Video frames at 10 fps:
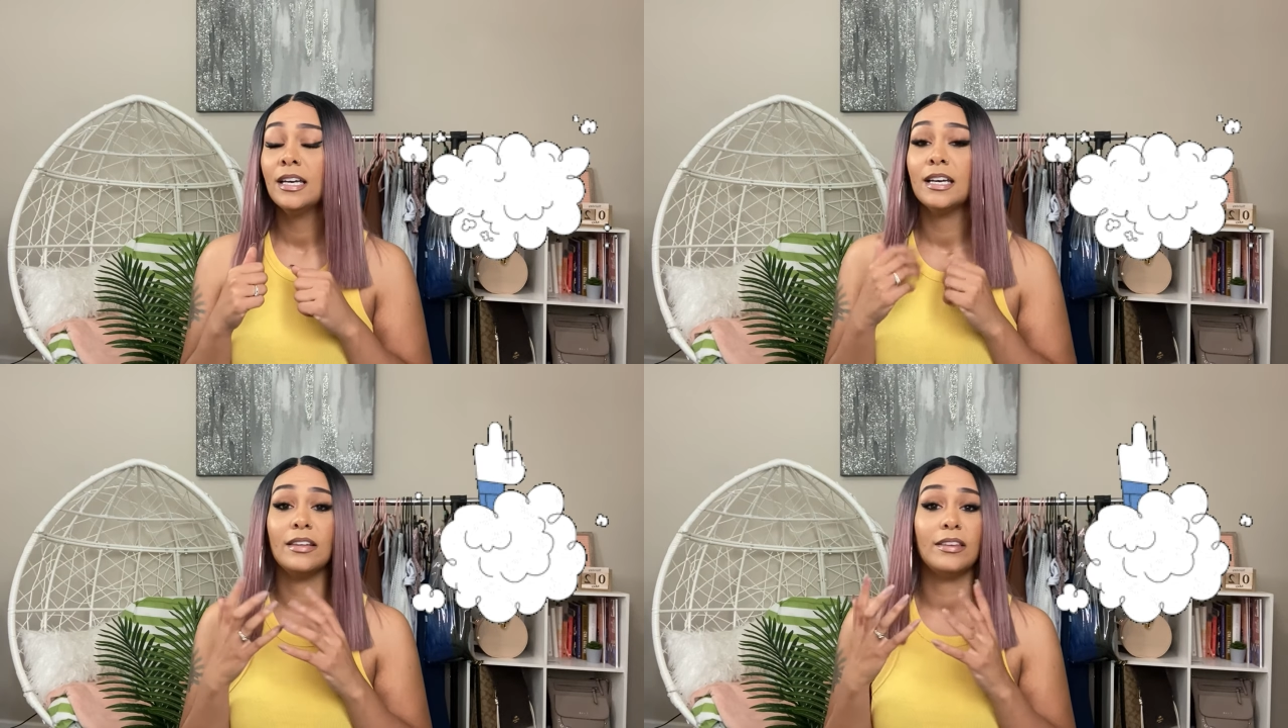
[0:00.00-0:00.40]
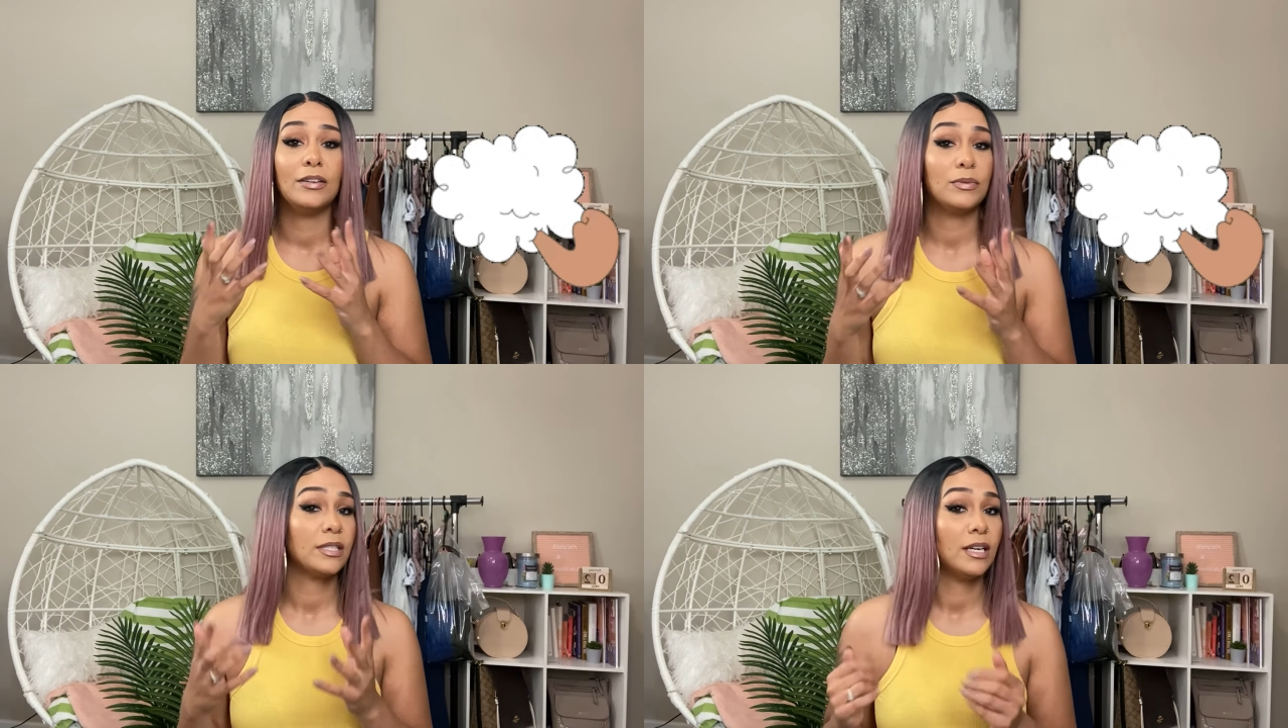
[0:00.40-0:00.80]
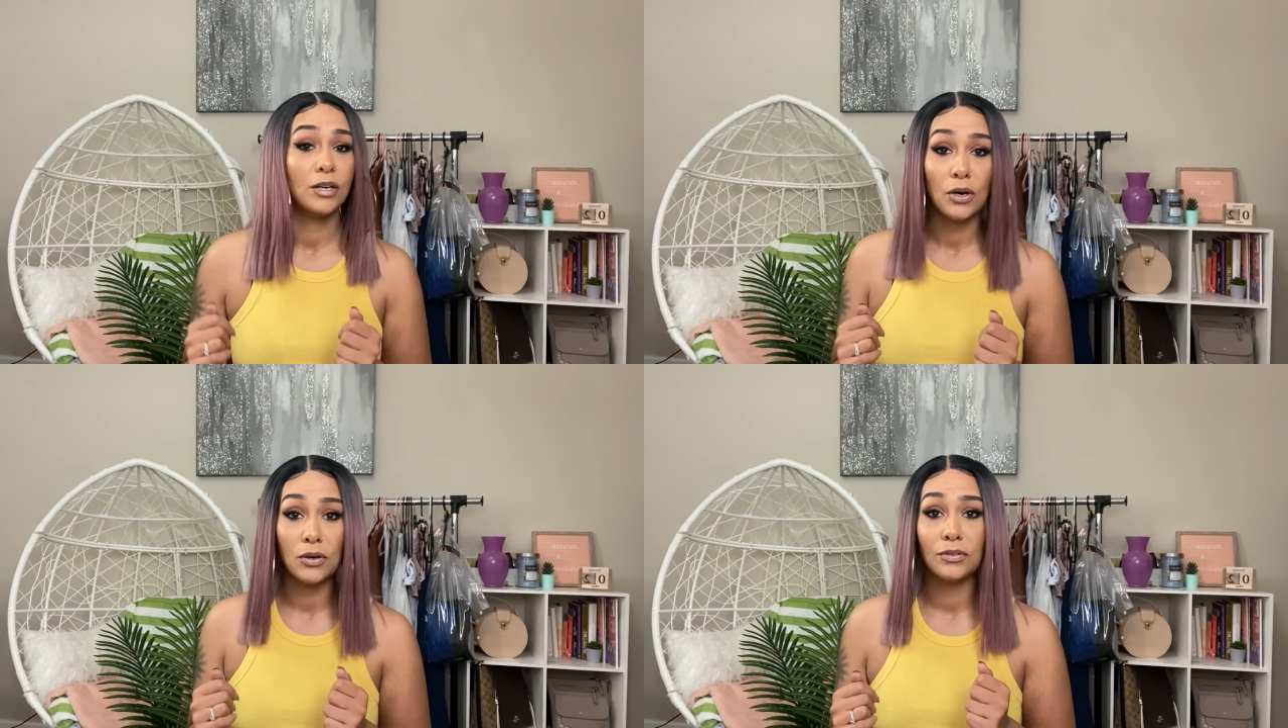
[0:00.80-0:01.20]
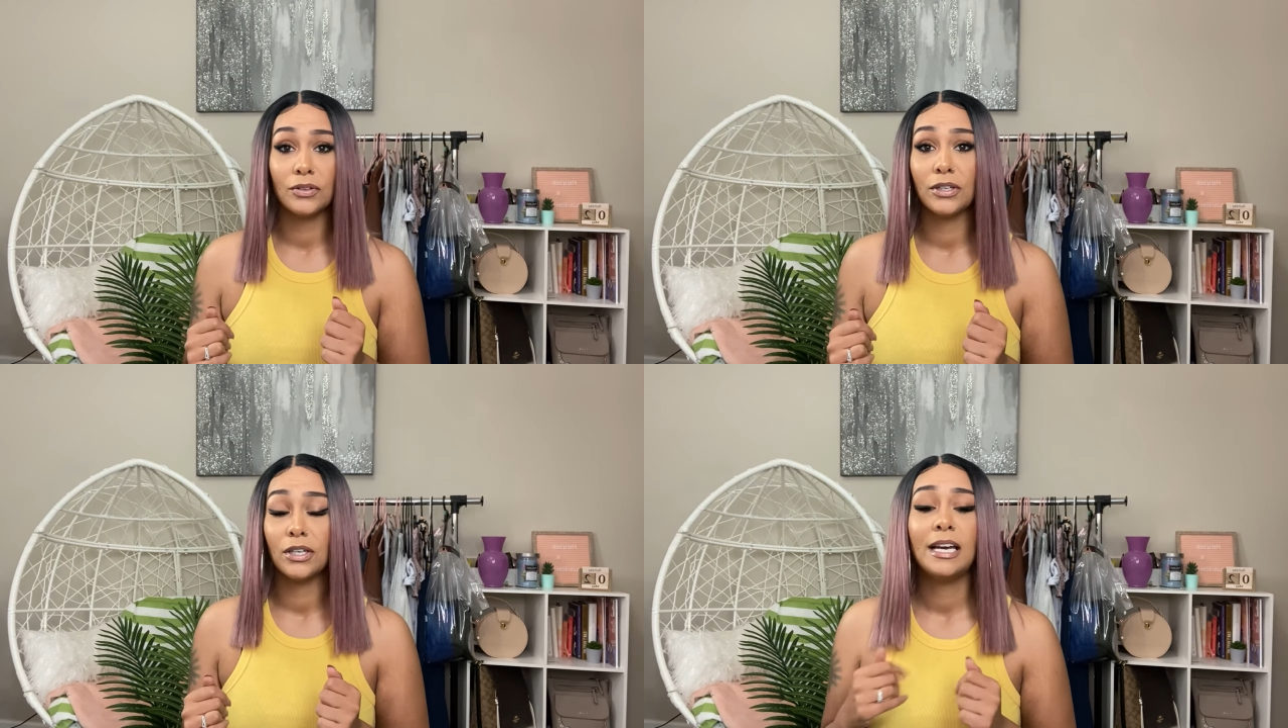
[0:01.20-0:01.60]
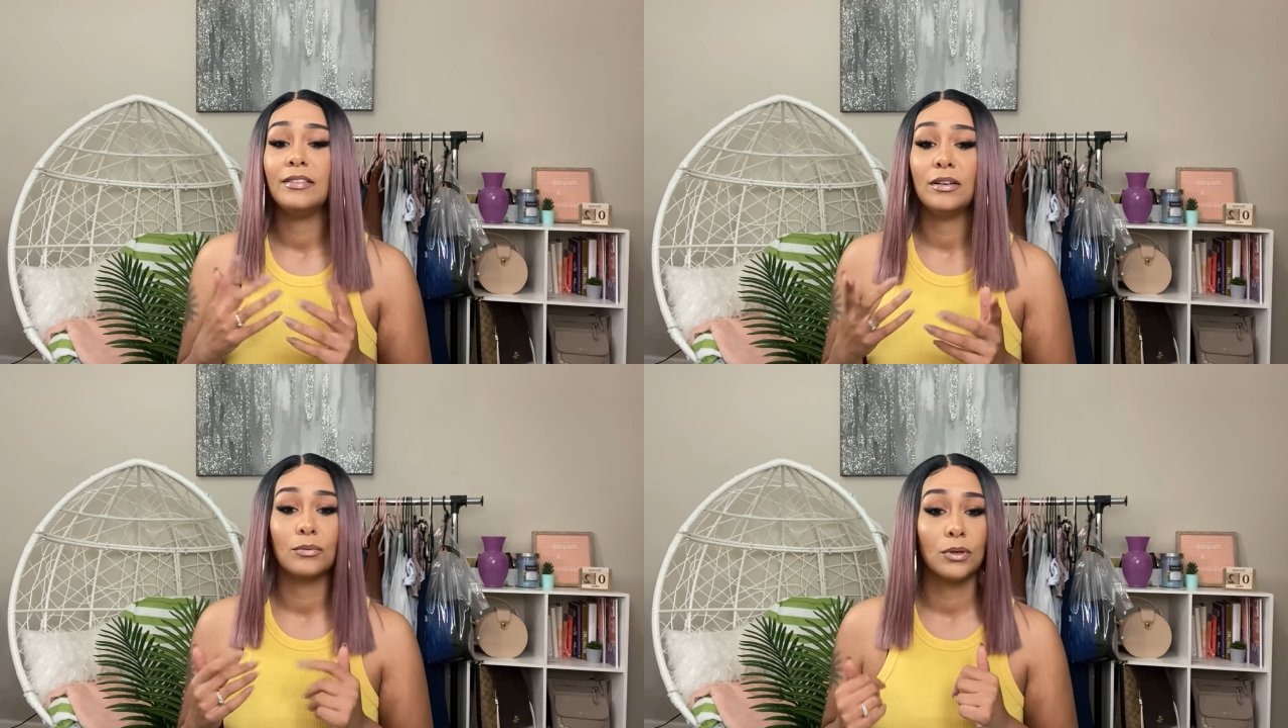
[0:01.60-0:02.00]
and then was hungover and
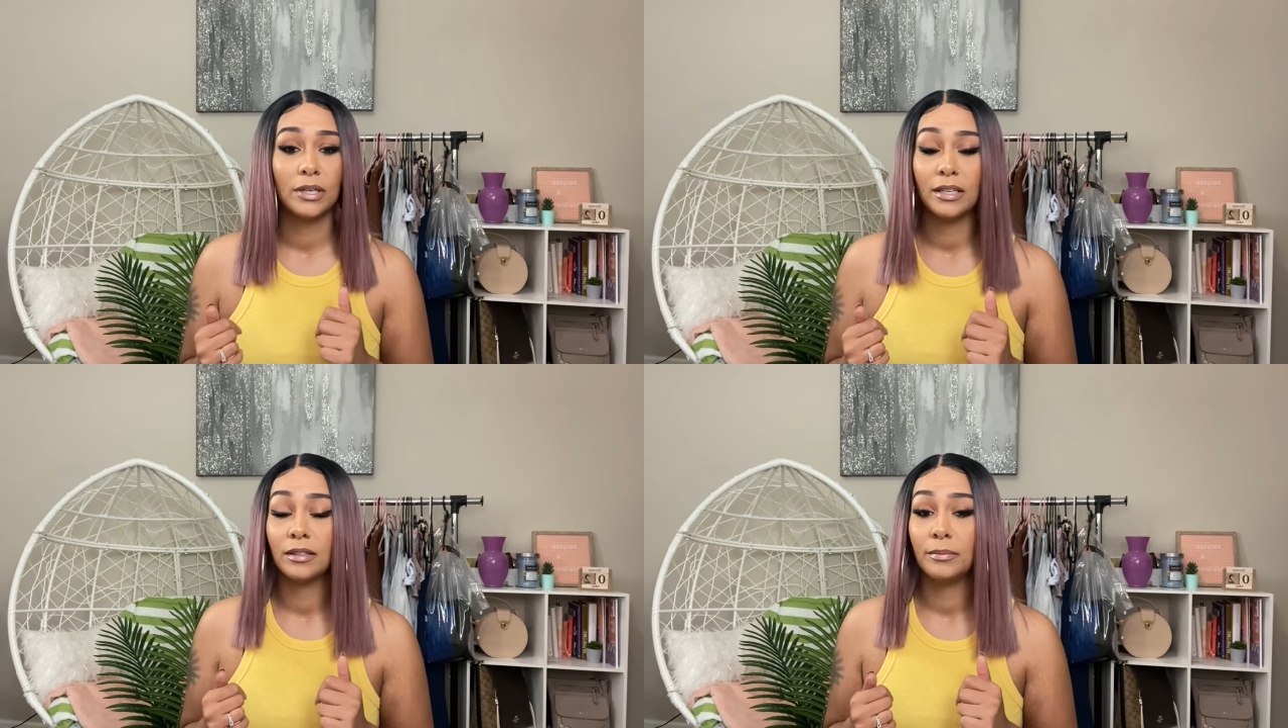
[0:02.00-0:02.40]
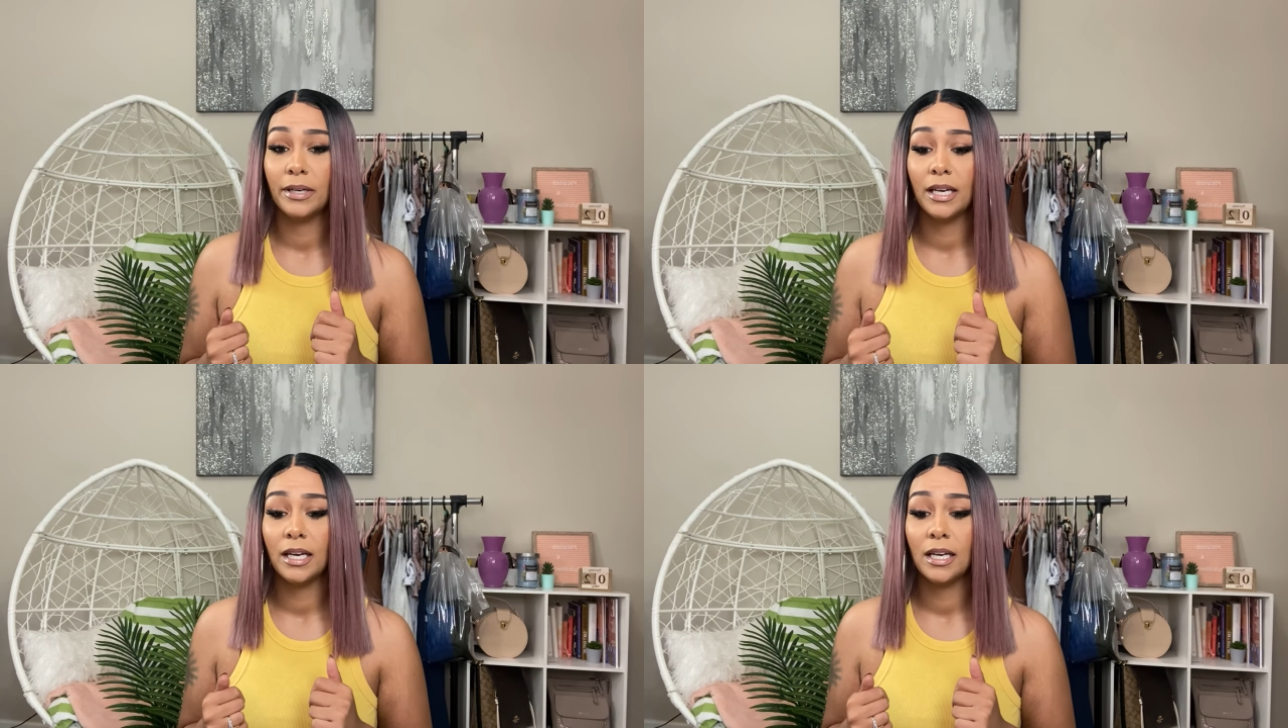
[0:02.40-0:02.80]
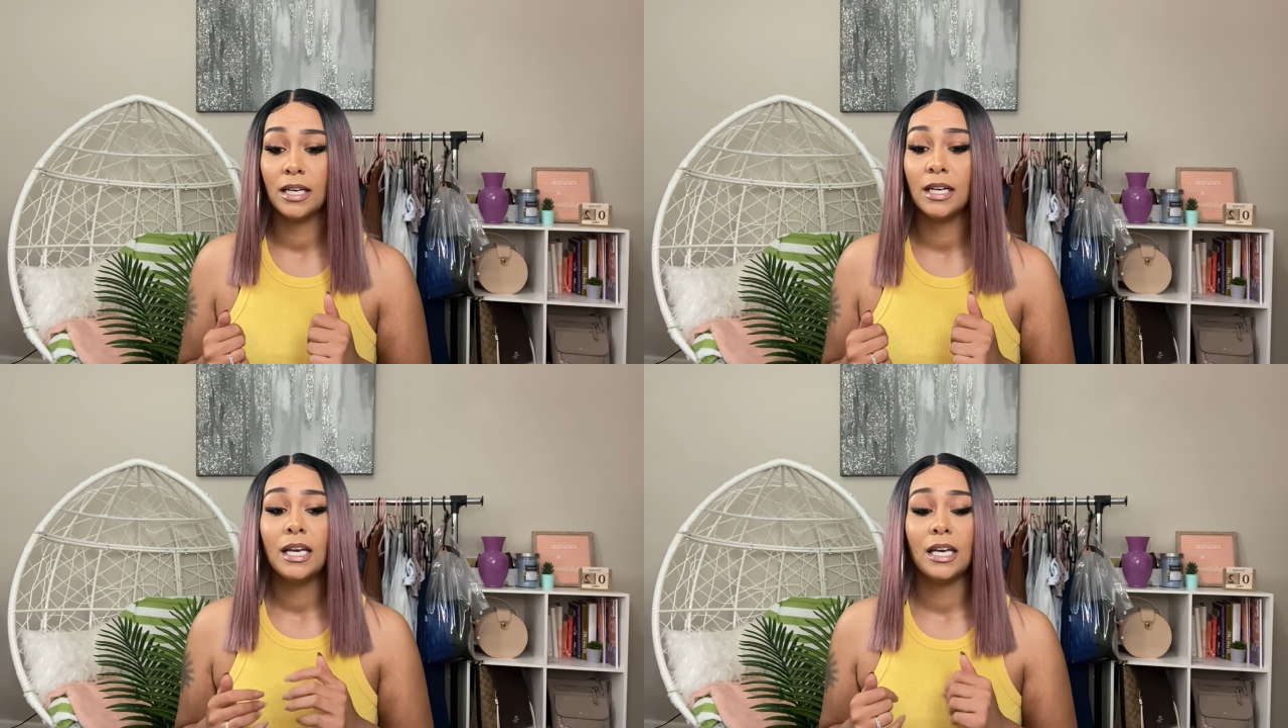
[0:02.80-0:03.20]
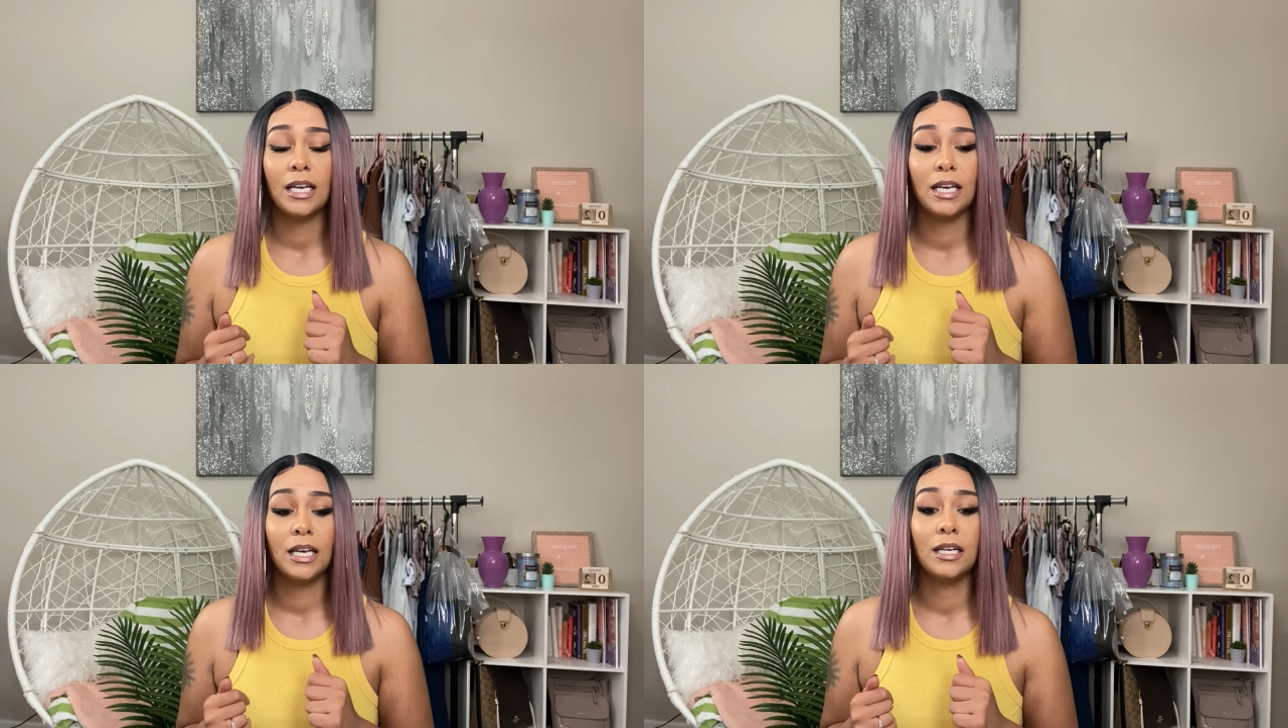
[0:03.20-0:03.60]
then rolled out the bed and